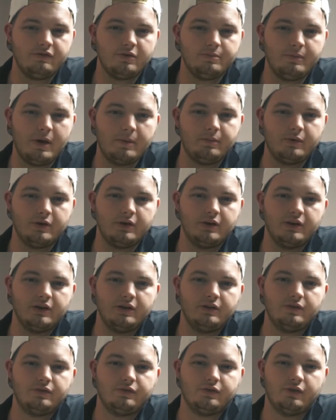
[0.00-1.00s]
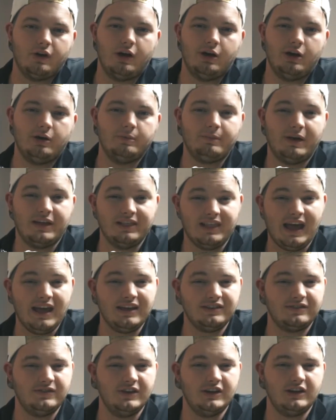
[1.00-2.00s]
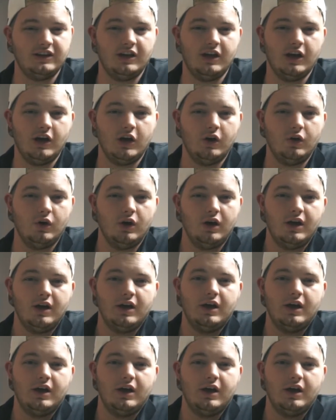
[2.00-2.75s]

remembered from my last video